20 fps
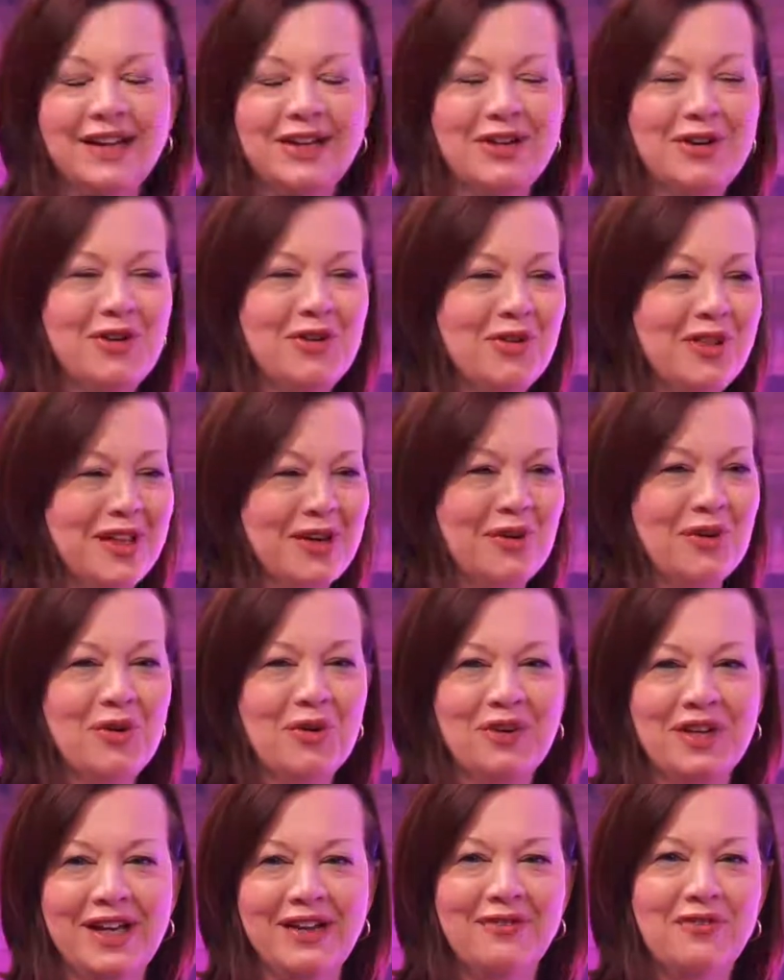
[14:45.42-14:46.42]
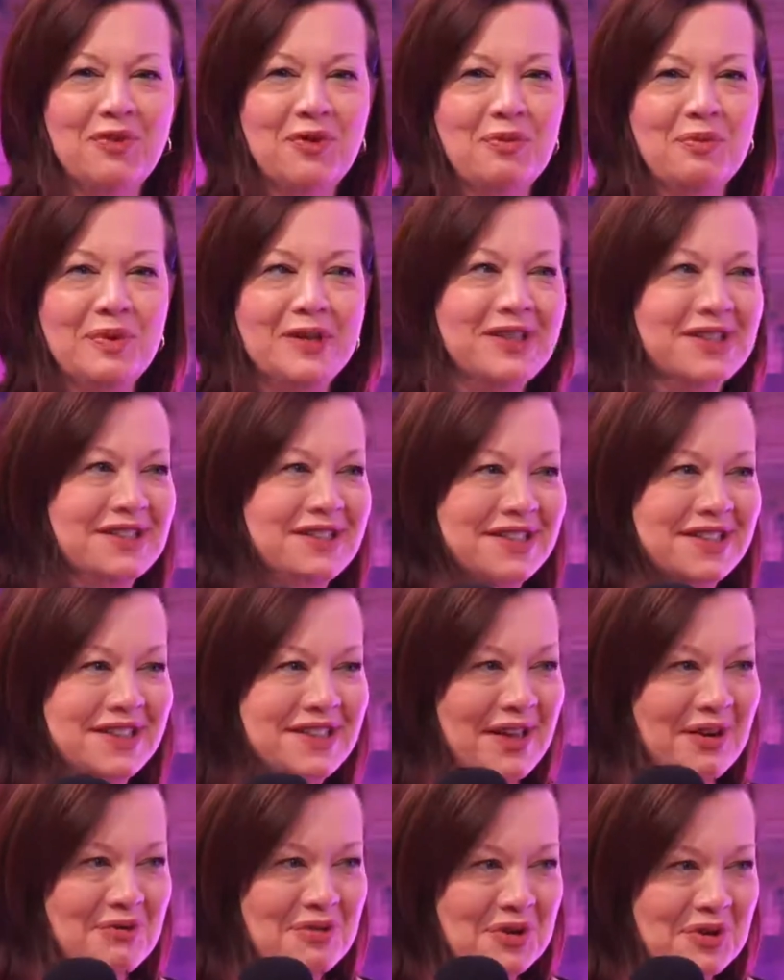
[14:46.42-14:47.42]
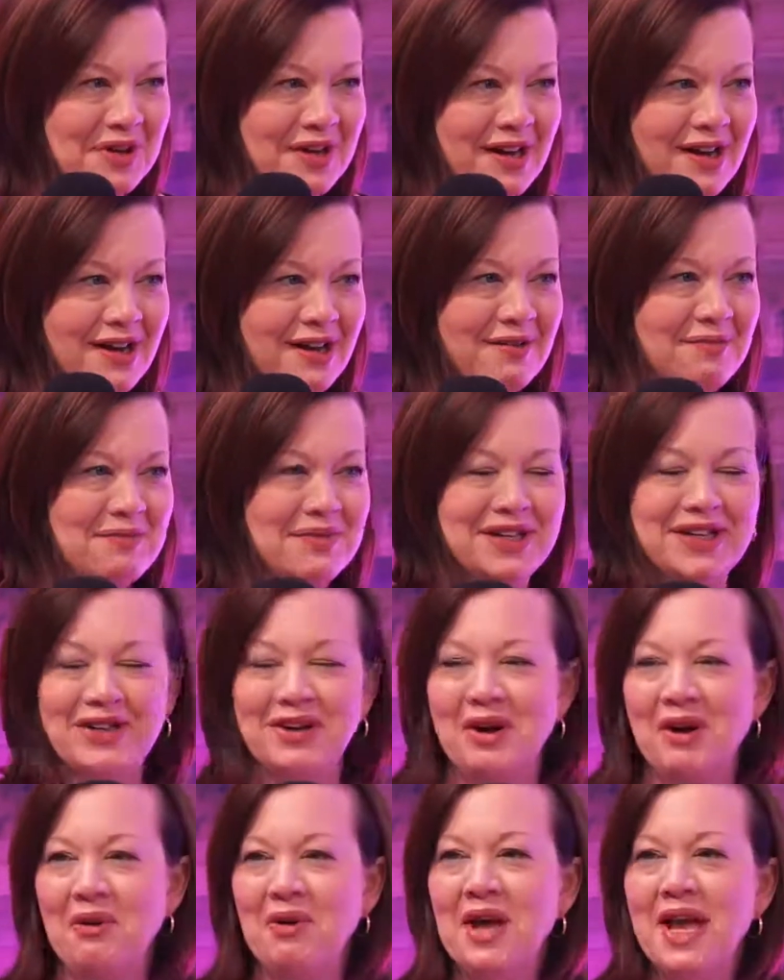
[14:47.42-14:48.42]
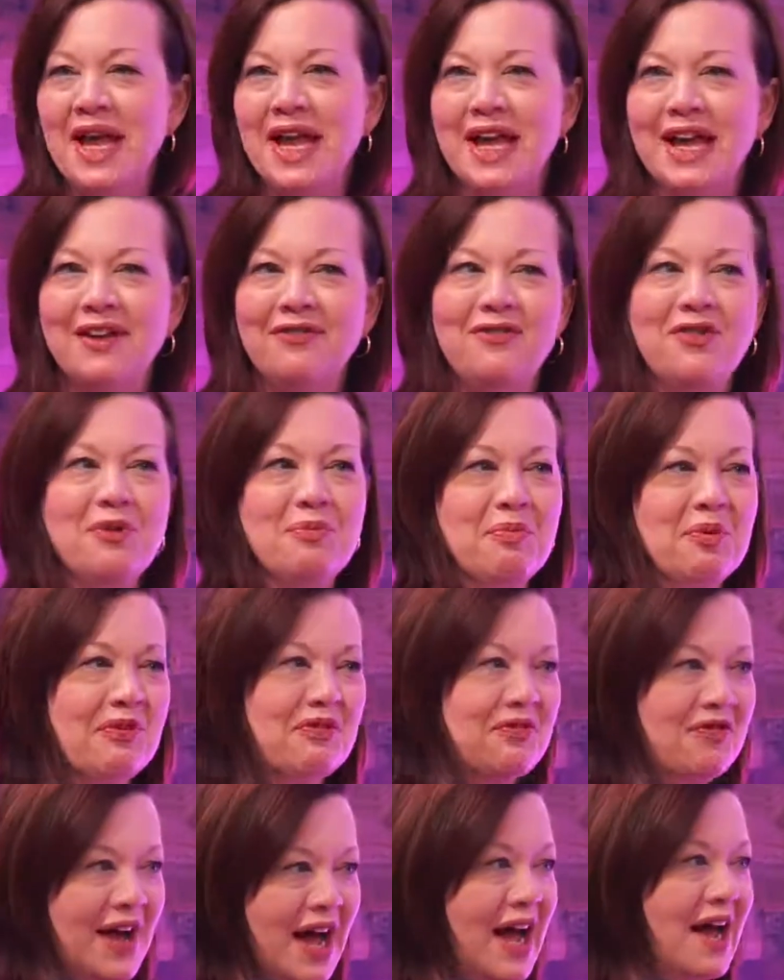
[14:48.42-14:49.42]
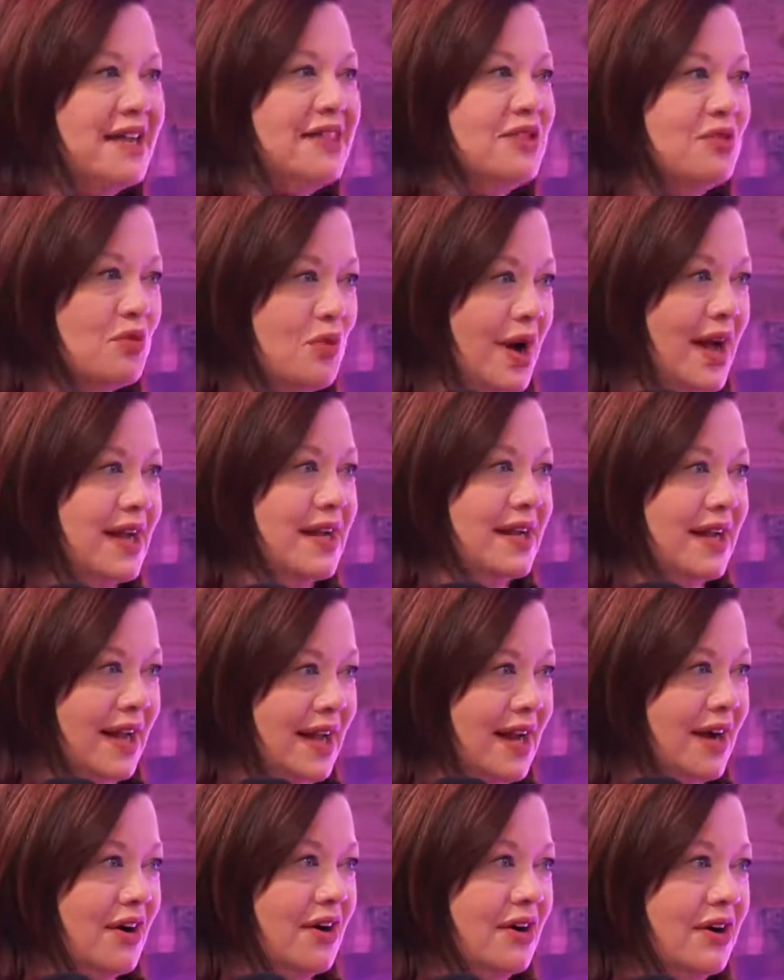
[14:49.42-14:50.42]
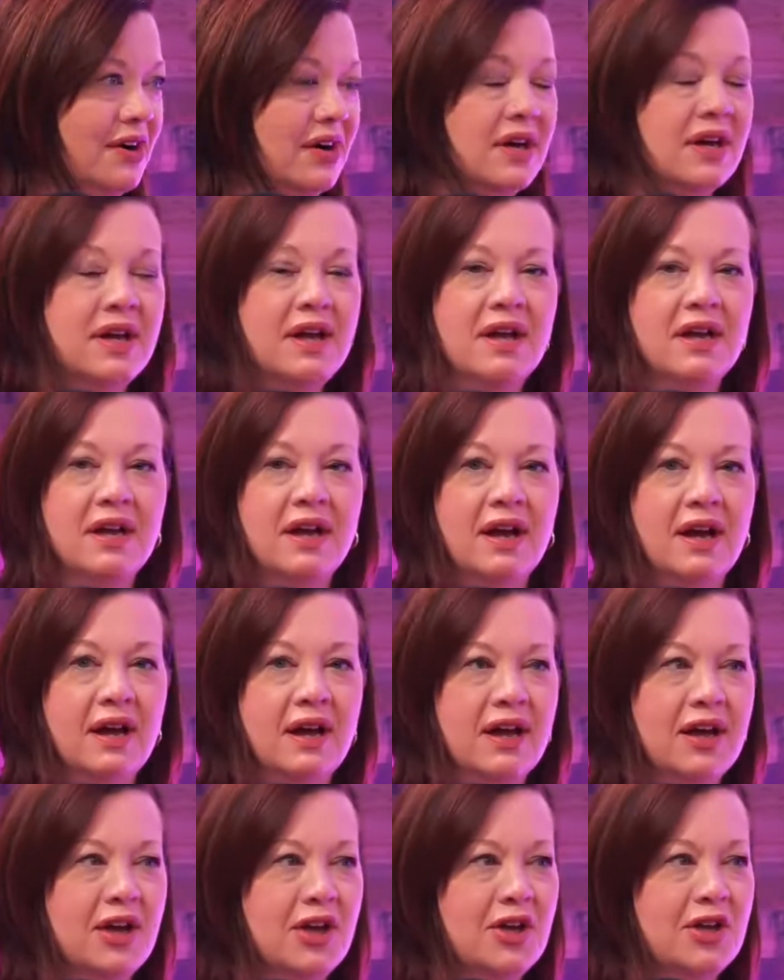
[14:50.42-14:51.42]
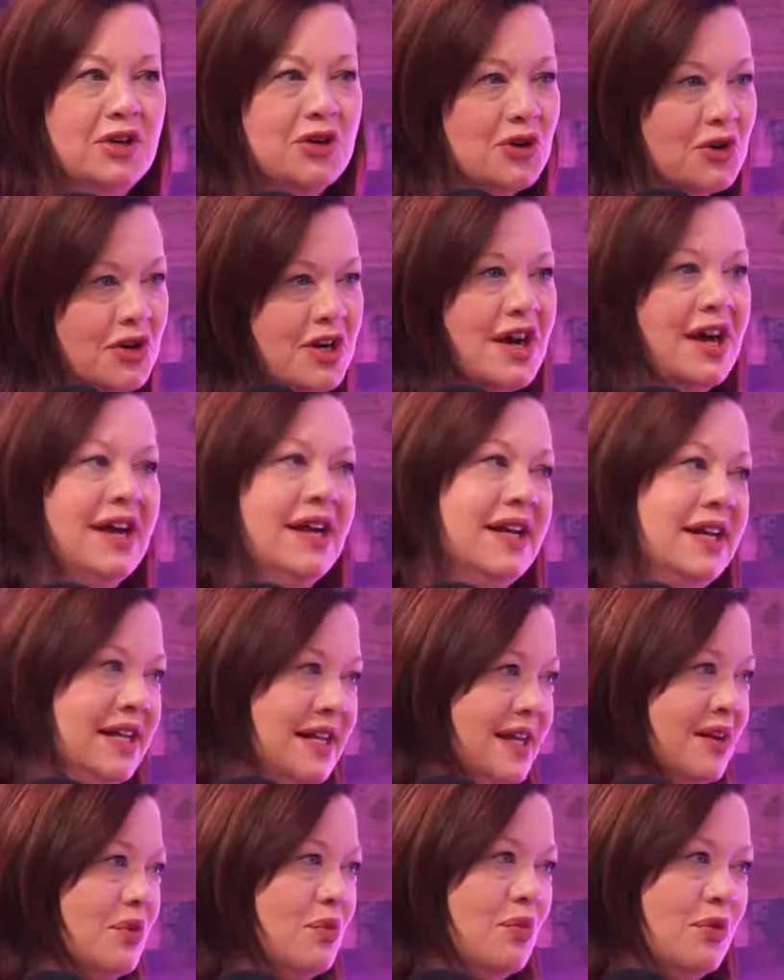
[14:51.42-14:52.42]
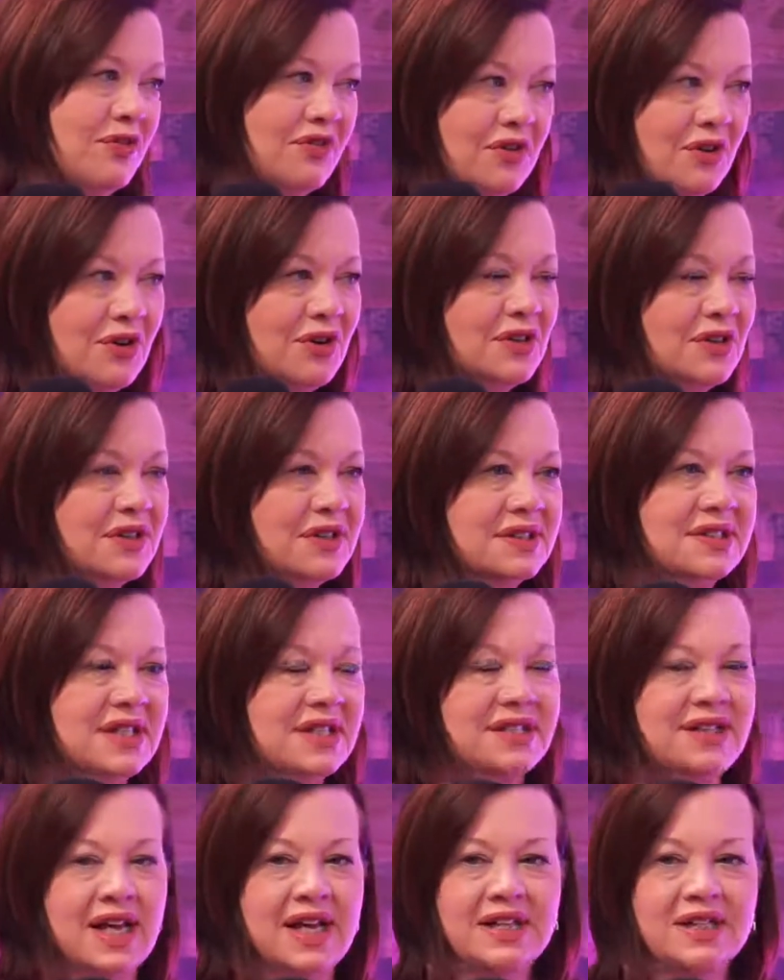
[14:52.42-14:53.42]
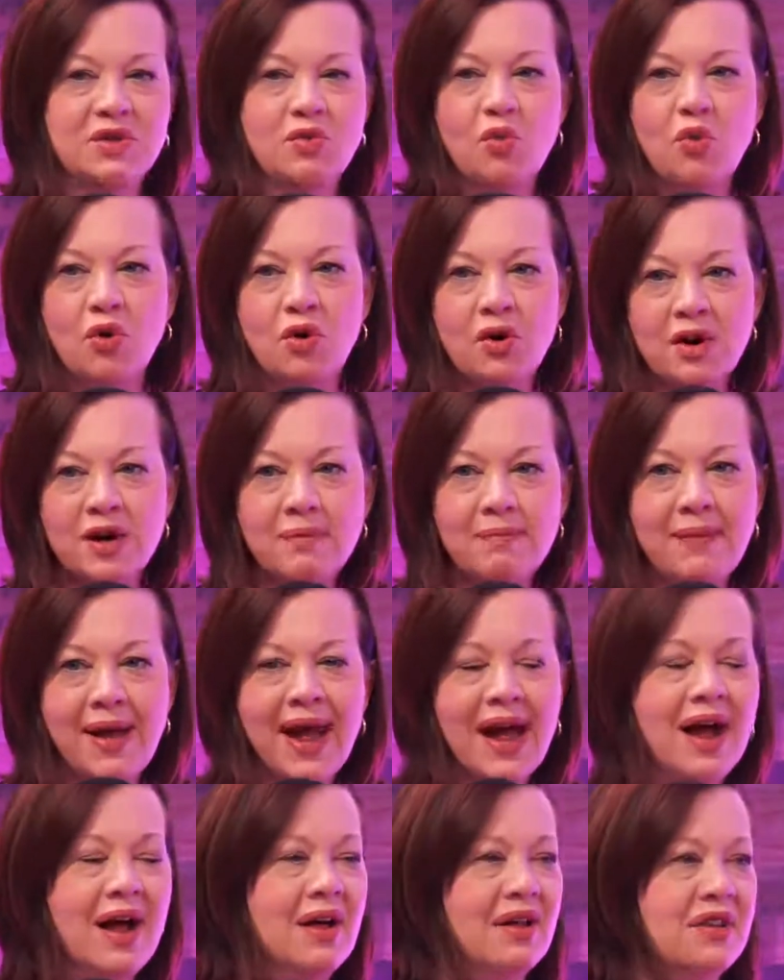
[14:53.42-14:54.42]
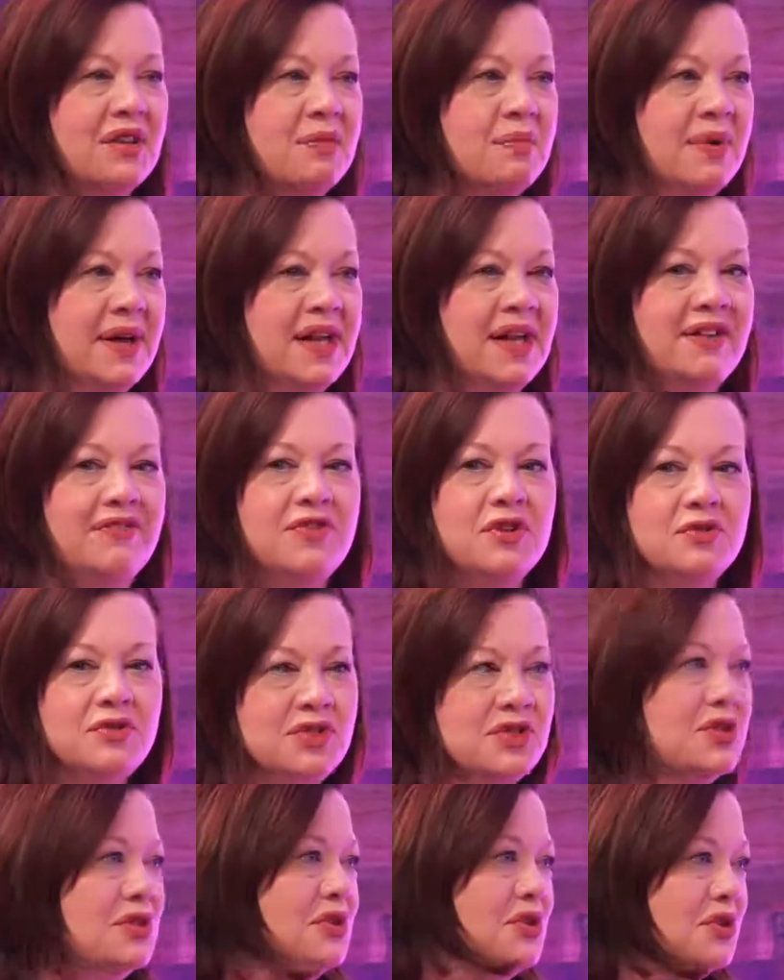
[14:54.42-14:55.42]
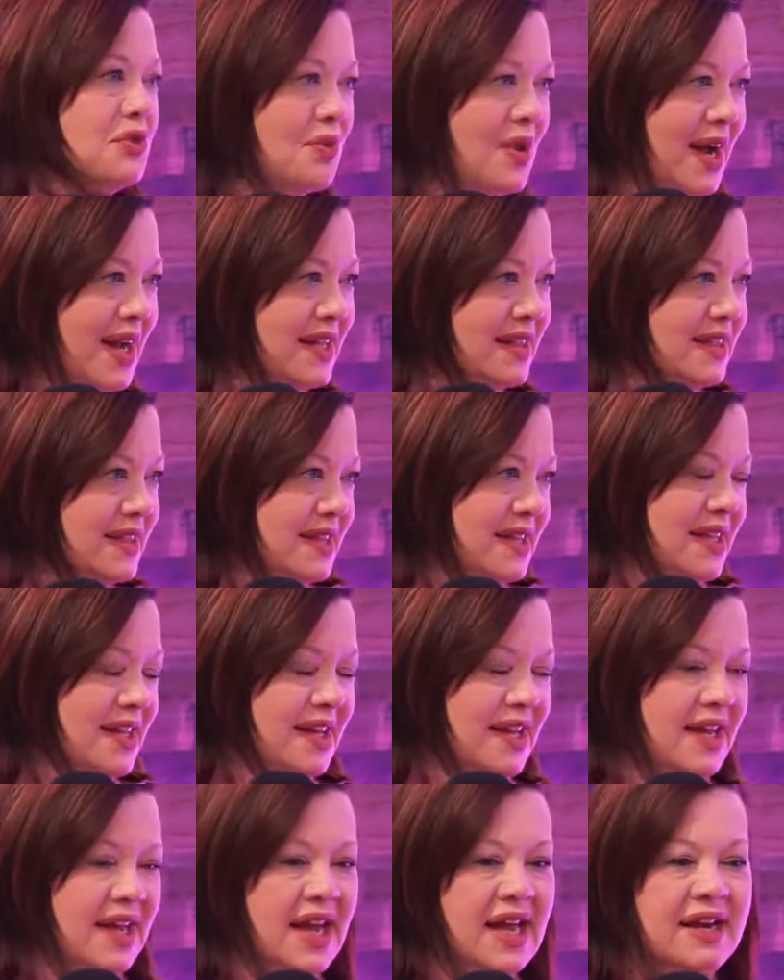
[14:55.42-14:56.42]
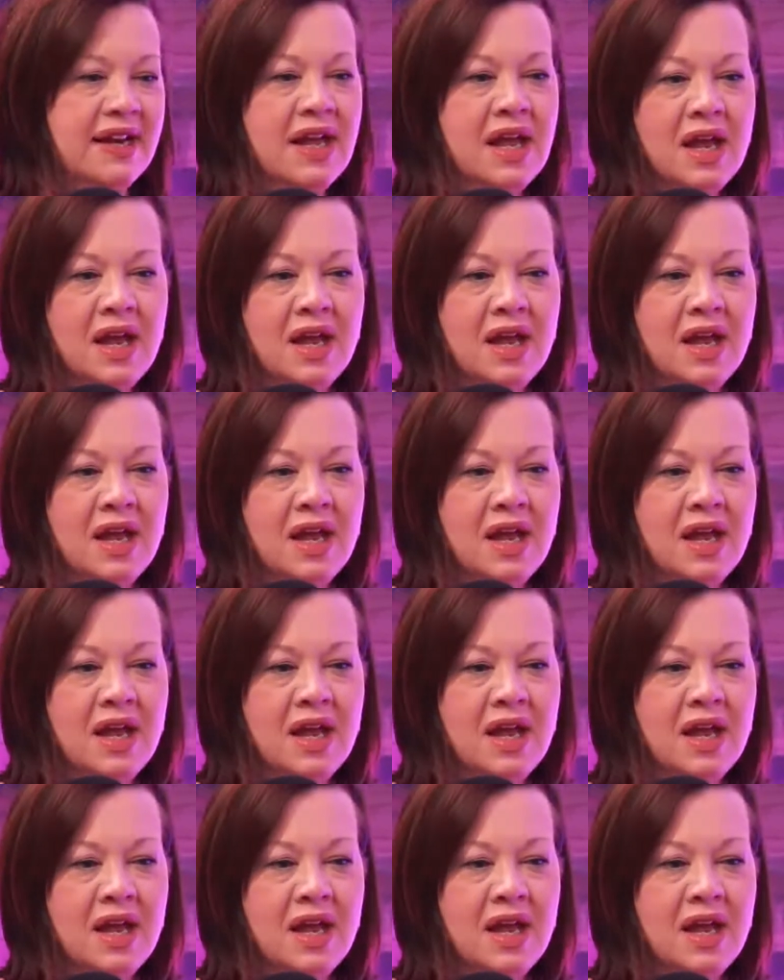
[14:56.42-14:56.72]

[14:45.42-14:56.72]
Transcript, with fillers: you know, the old if you build it, they will come, you know, if you provide the right care. Yeah you're gonna get referrals. It's, it's word of mouth, but if you do the right thing, and